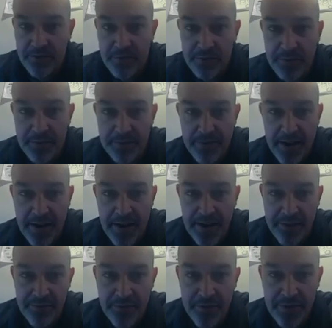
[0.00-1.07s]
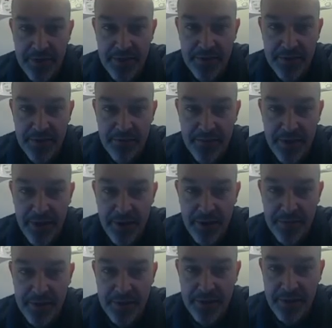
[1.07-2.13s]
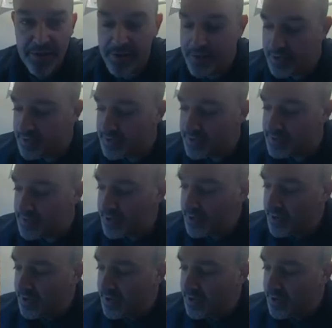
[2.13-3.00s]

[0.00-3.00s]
will be fine. We need them there because